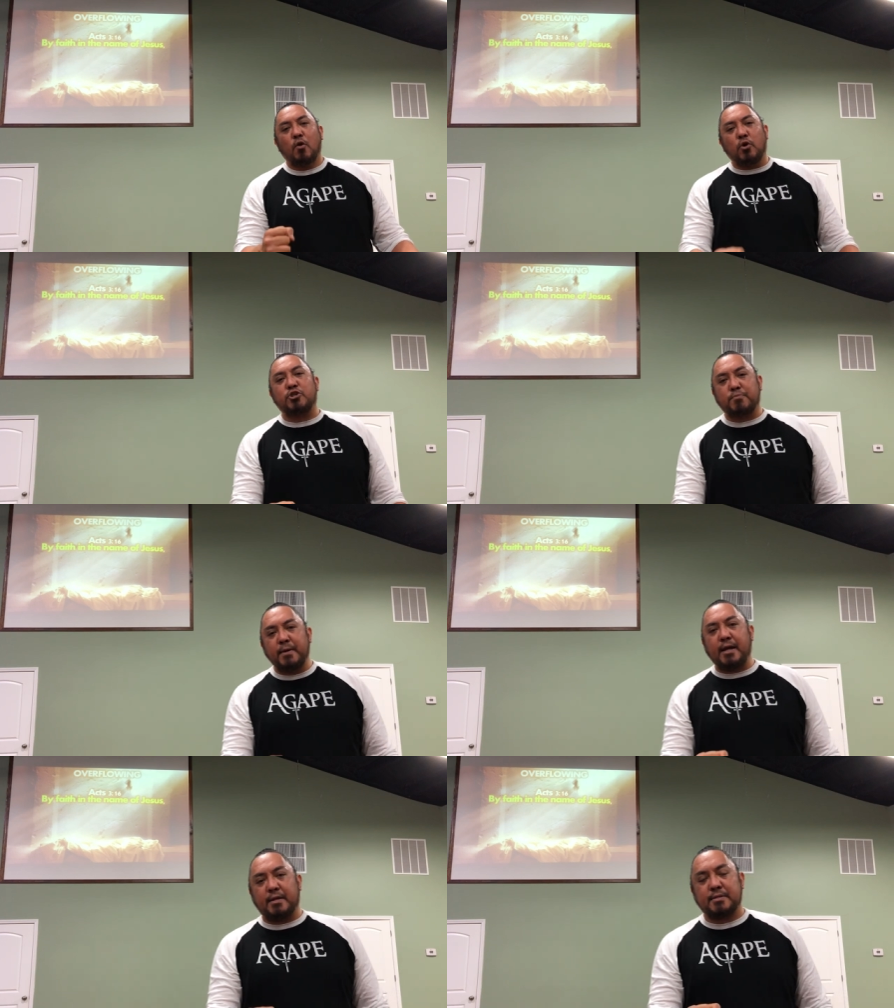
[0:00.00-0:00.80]
Which
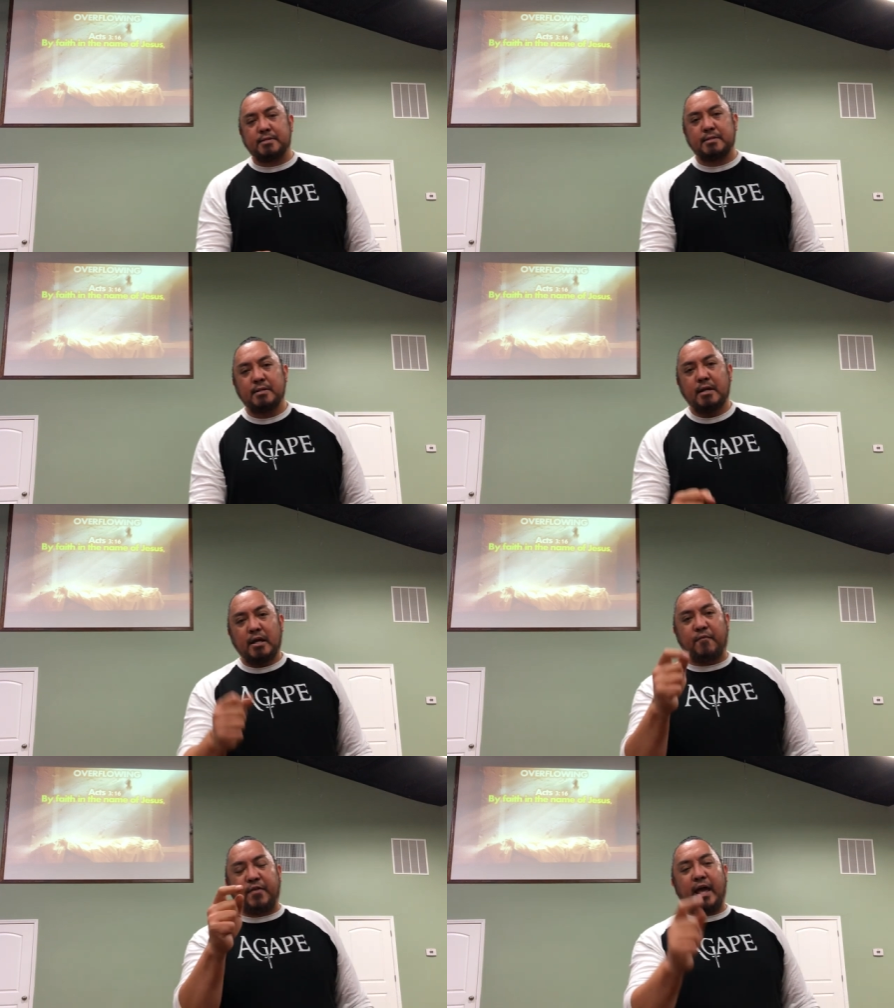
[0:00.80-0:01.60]
means
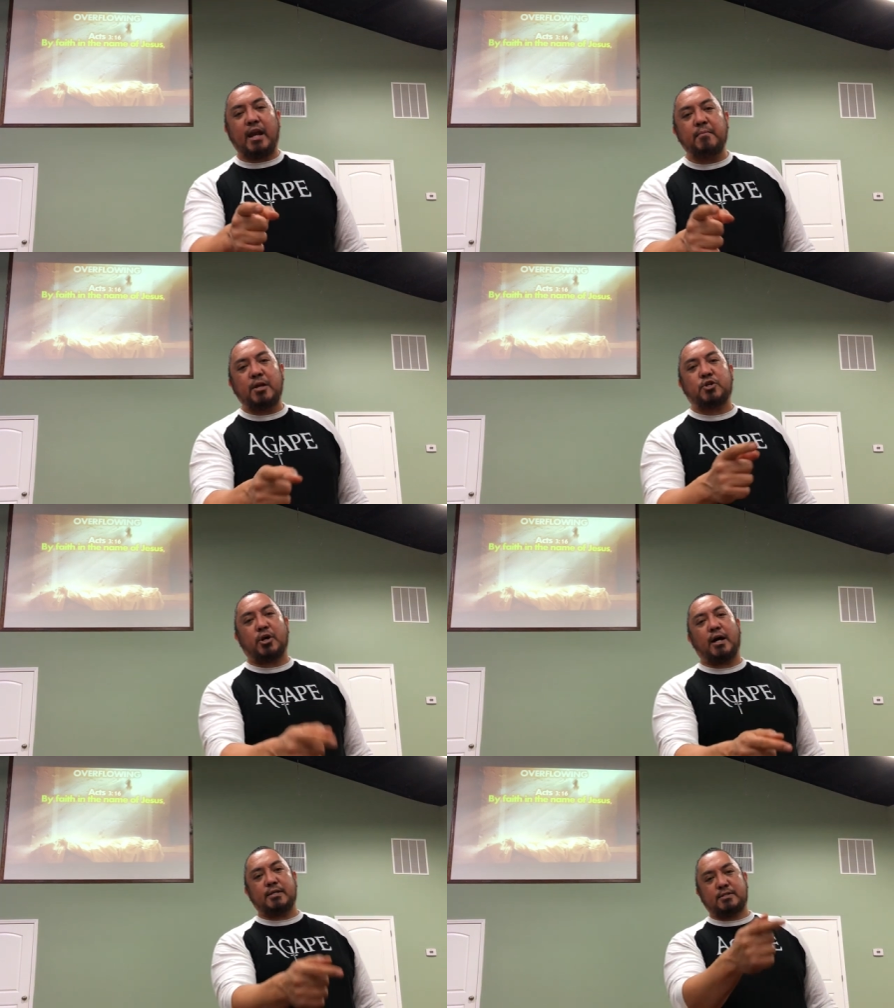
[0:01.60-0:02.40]
if the enemy
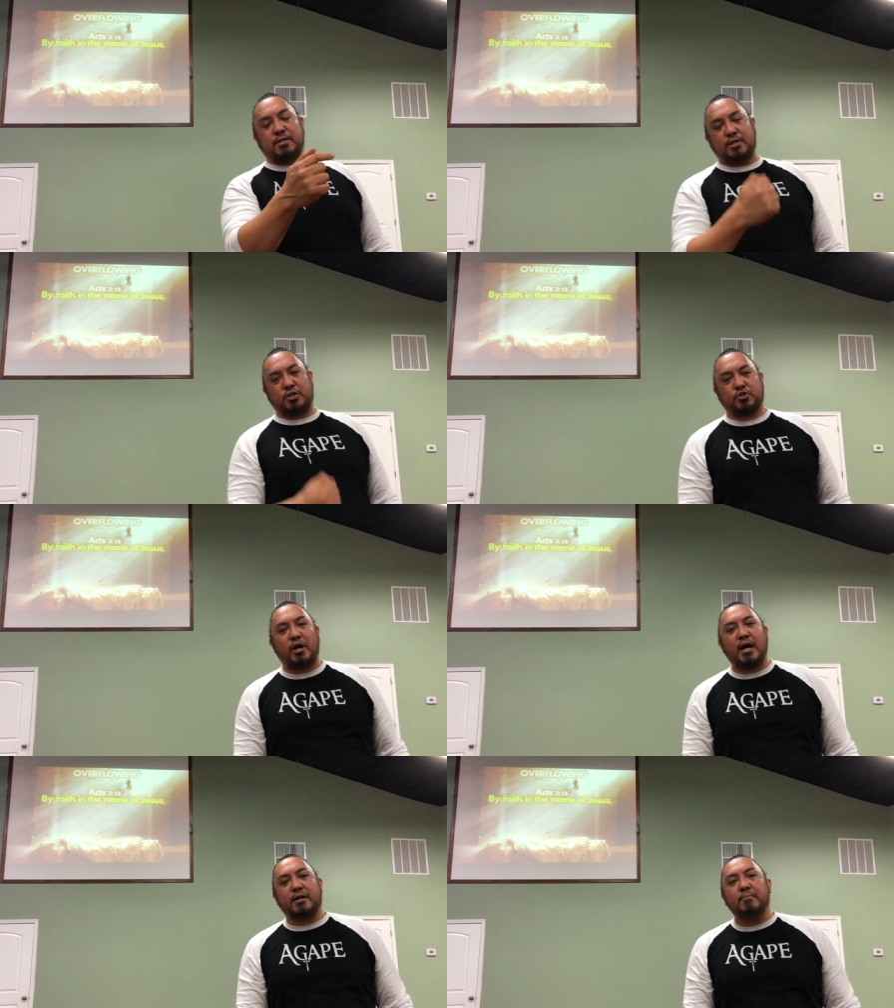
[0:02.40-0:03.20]
tries to
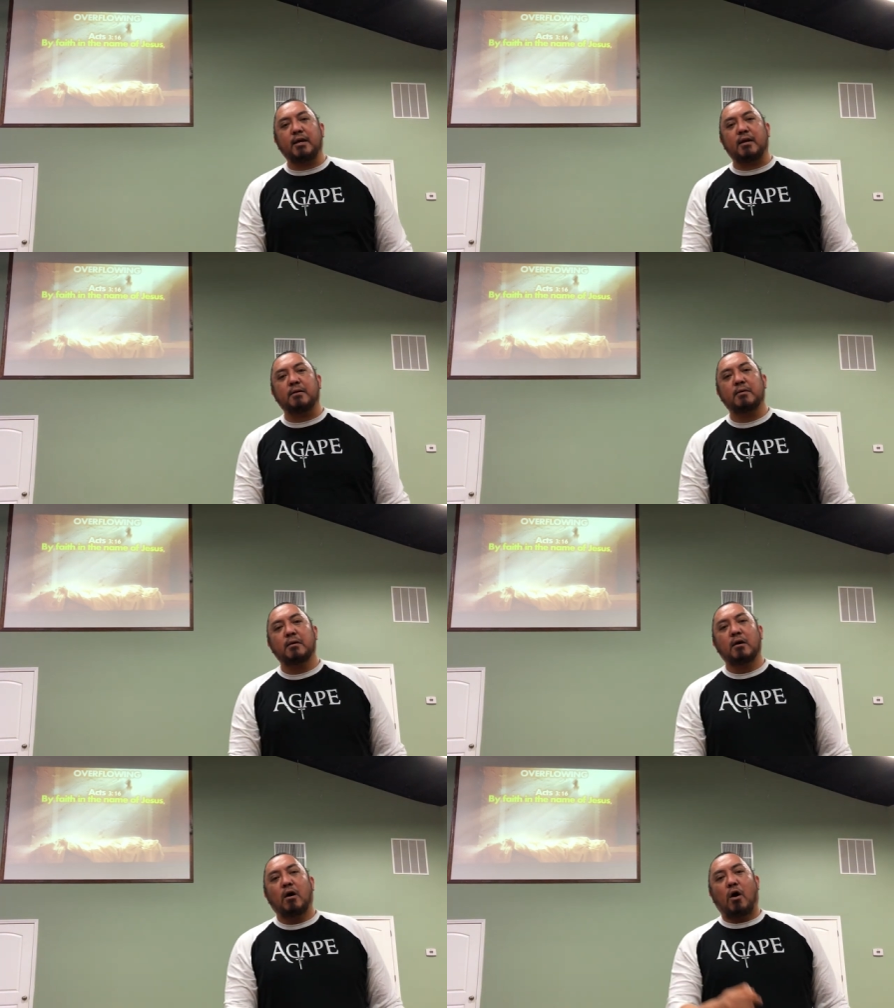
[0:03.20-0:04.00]
distract me,
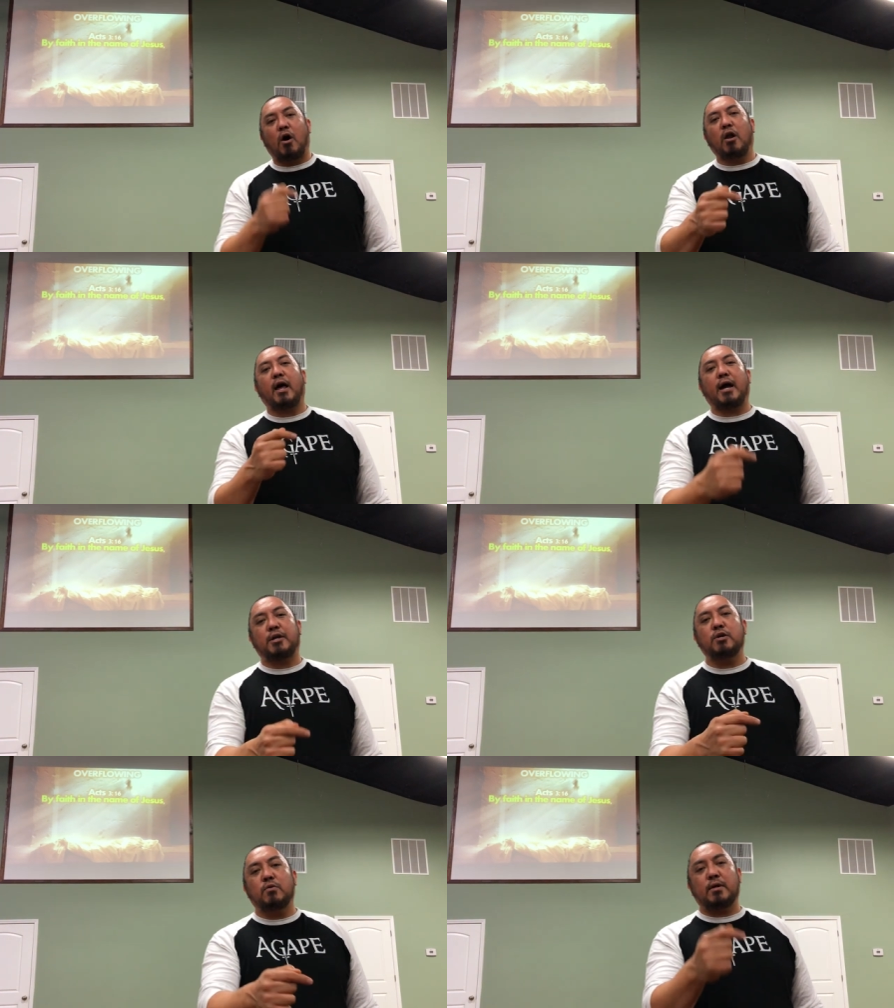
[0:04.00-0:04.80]
all I
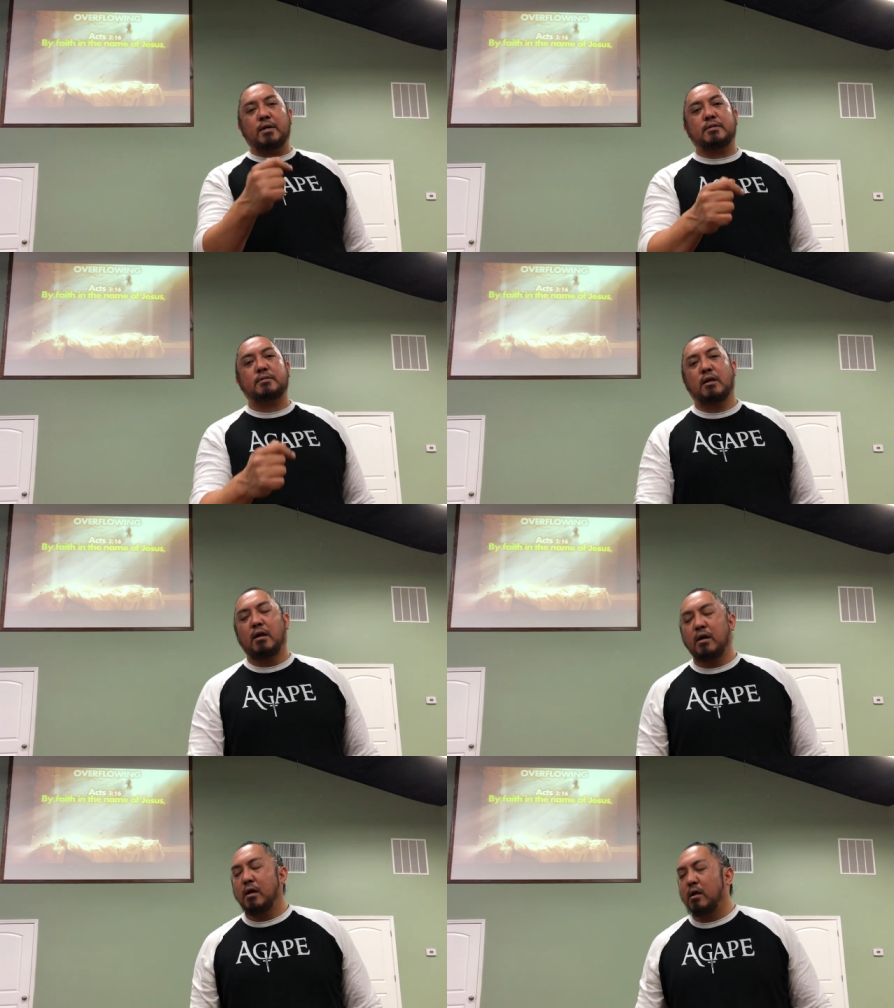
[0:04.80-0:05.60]
do is,
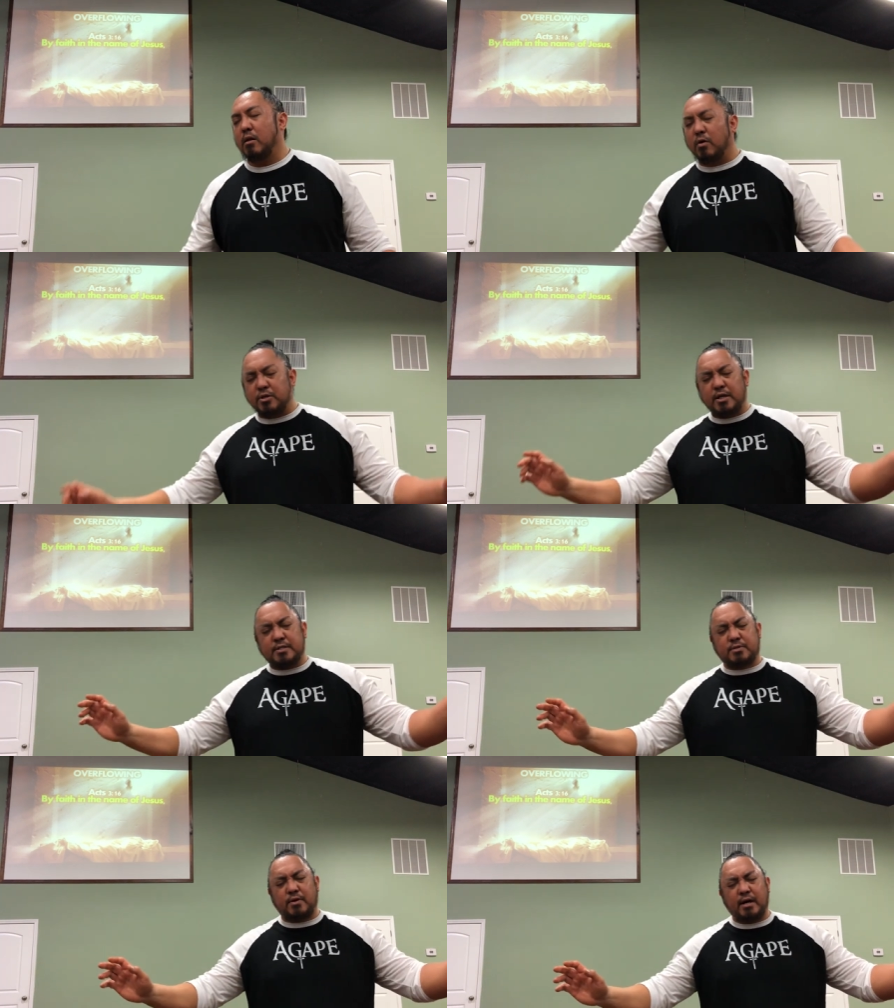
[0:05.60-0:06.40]
Lord
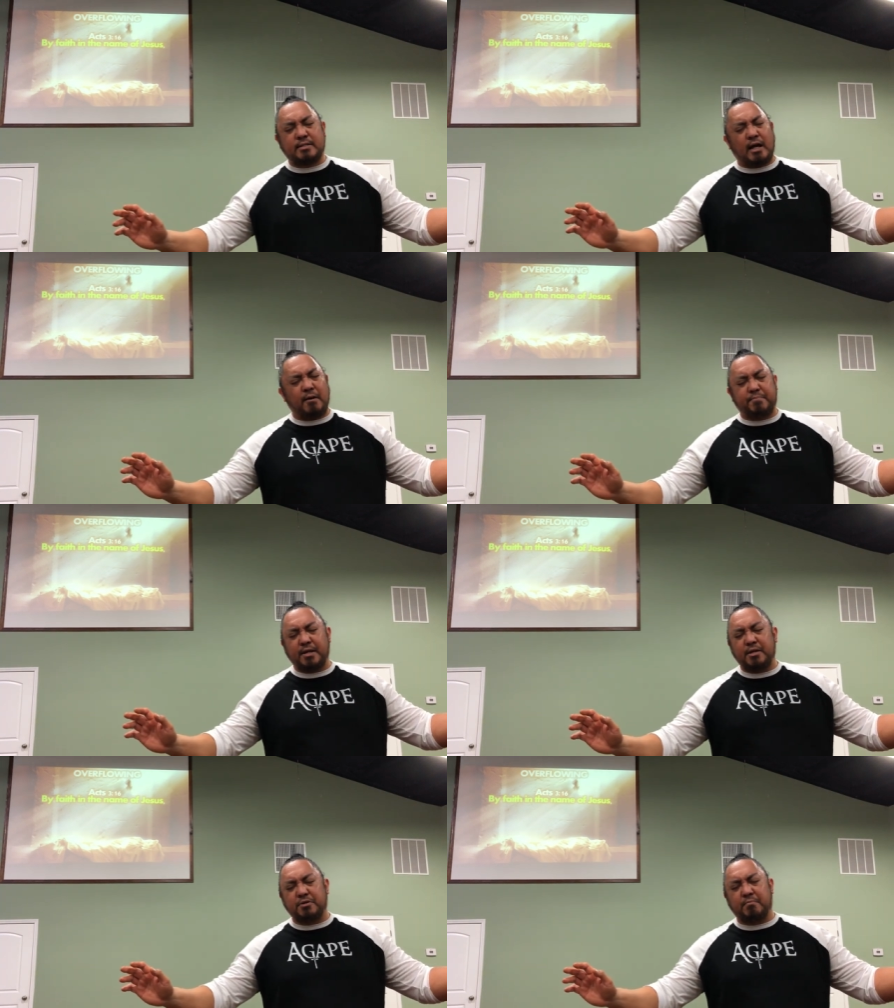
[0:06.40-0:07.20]
Jesus Christ, I
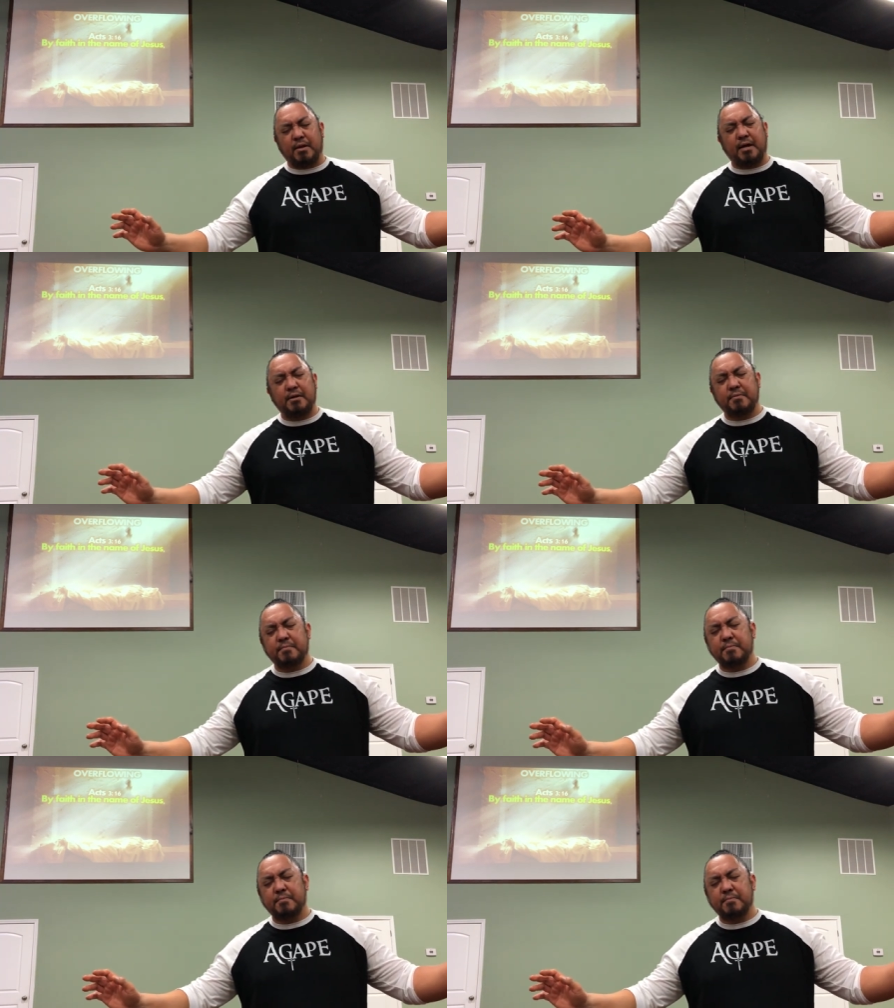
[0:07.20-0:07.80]
plead your blood.